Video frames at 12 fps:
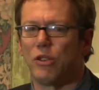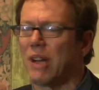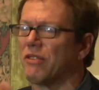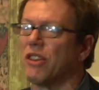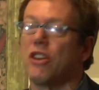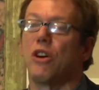and
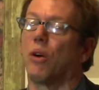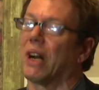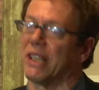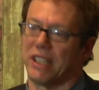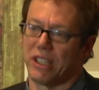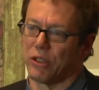you have
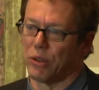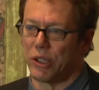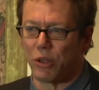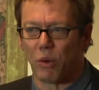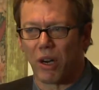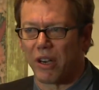no idea
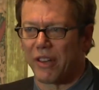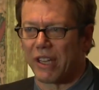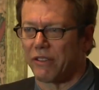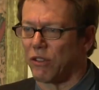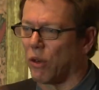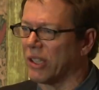who you are,
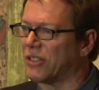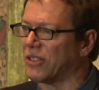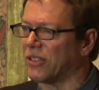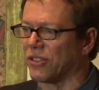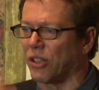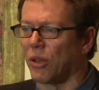that
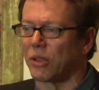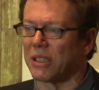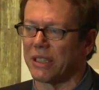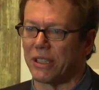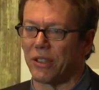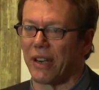voice is
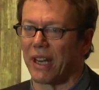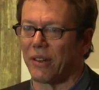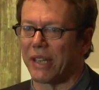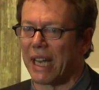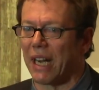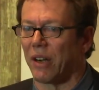totally
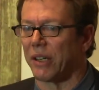drowned